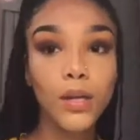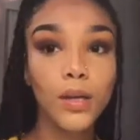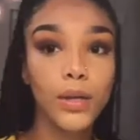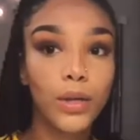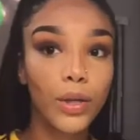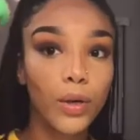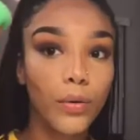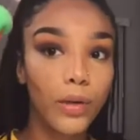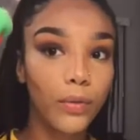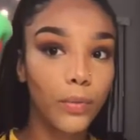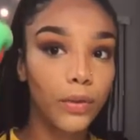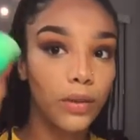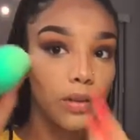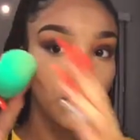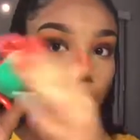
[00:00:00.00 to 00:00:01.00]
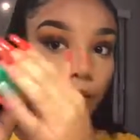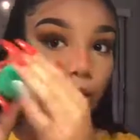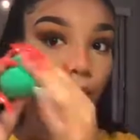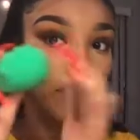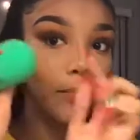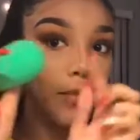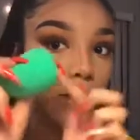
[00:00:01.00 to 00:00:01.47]
you go in with the
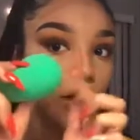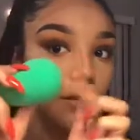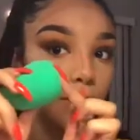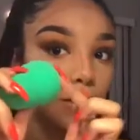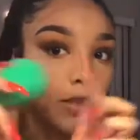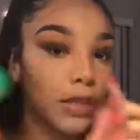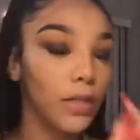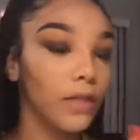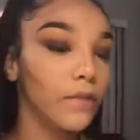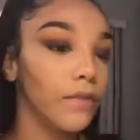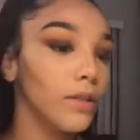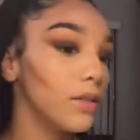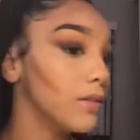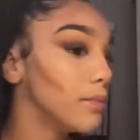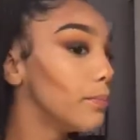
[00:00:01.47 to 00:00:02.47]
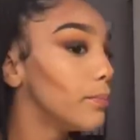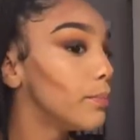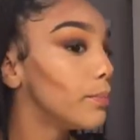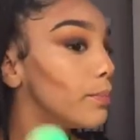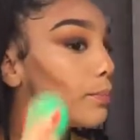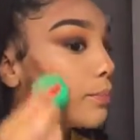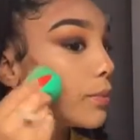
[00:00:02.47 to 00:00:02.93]
bottom side of the
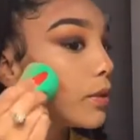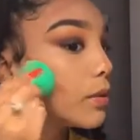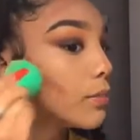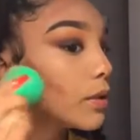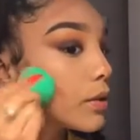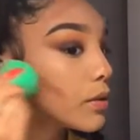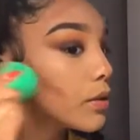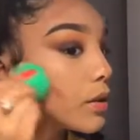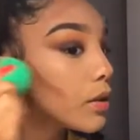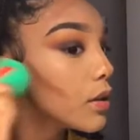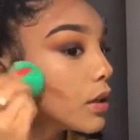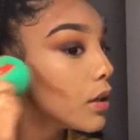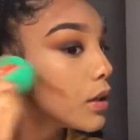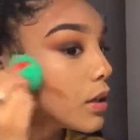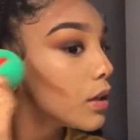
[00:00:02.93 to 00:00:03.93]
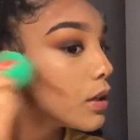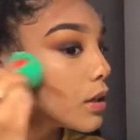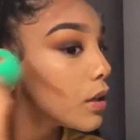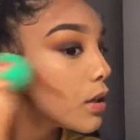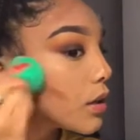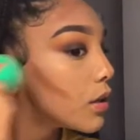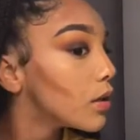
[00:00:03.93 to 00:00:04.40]
beauty blender.
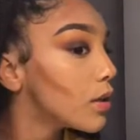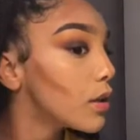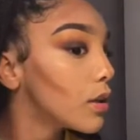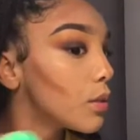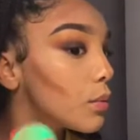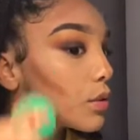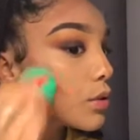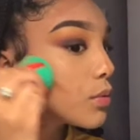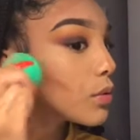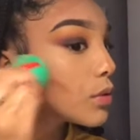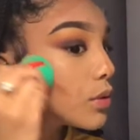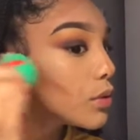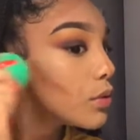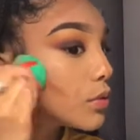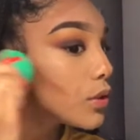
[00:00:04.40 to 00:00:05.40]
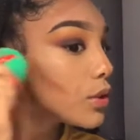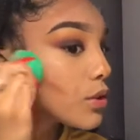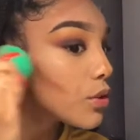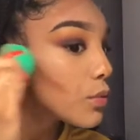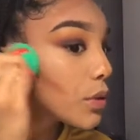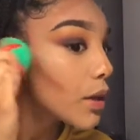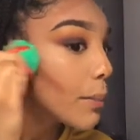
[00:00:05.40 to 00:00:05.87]
And what you want to do is
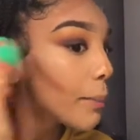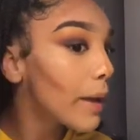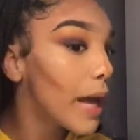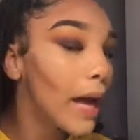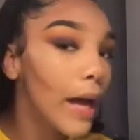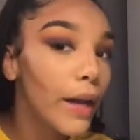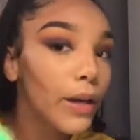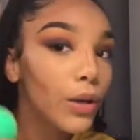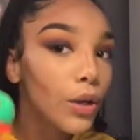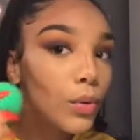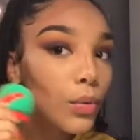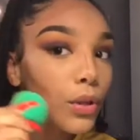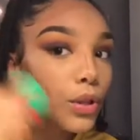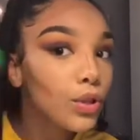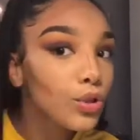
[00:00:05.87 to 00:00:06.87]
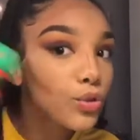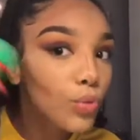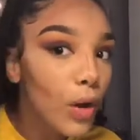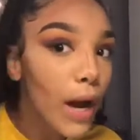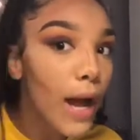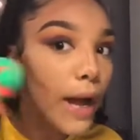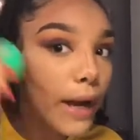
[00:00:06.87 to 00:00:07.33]
you want to pat. You don't want to
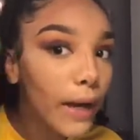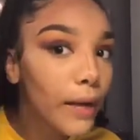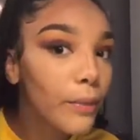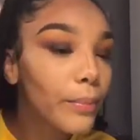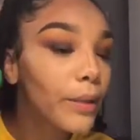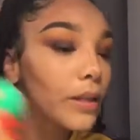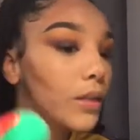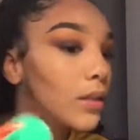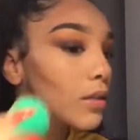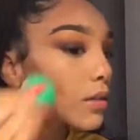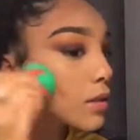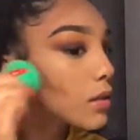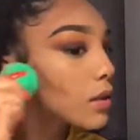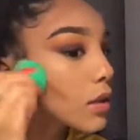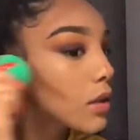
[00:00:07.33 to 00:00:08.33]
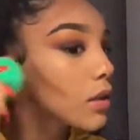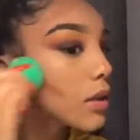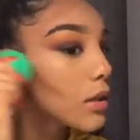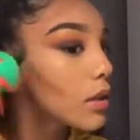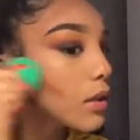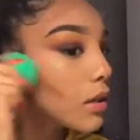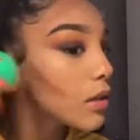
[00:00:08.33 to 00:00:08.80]
drag because
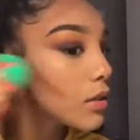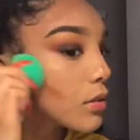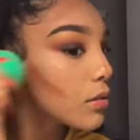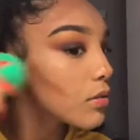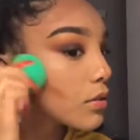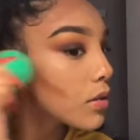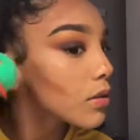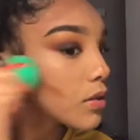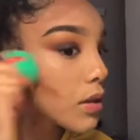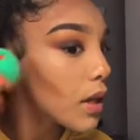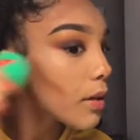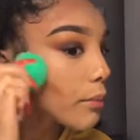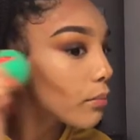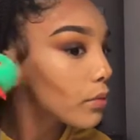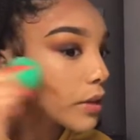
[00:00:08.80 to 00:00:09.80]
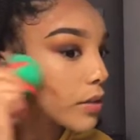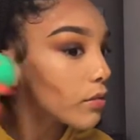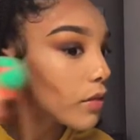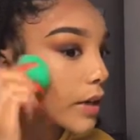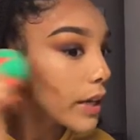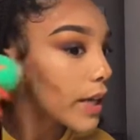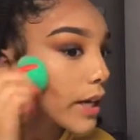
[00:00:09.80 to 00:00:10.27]
it'll just not blend
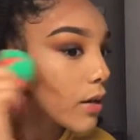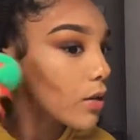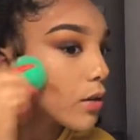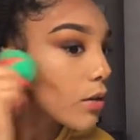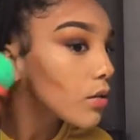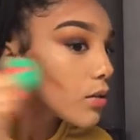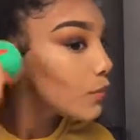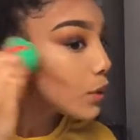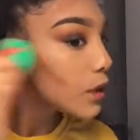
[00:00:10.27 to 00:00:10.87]
right at all.